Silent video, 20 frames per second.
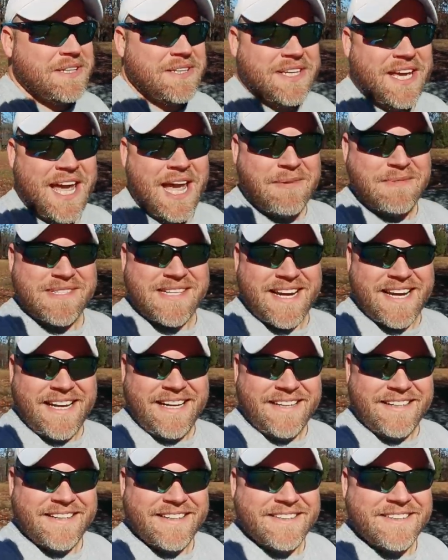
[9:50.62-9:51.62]
little
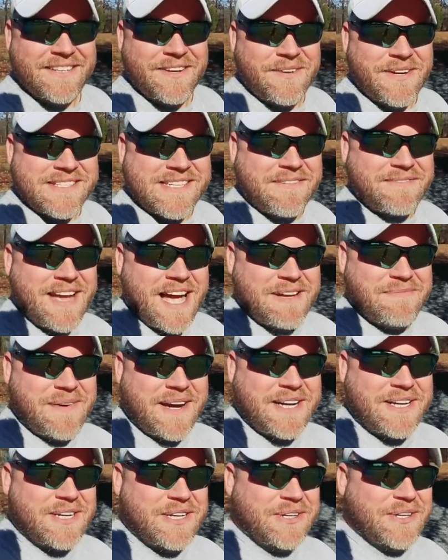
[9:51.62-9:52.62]
campsite. Notice I've got
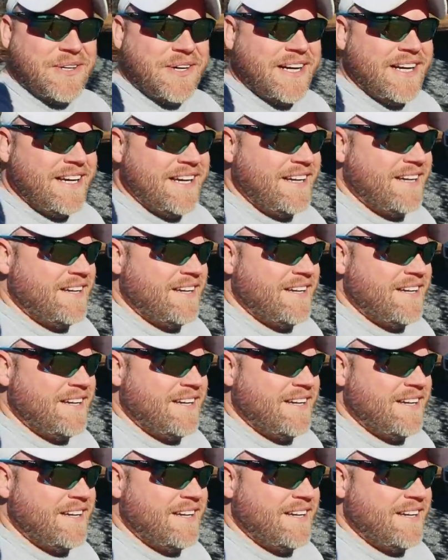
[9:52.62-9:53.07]
my new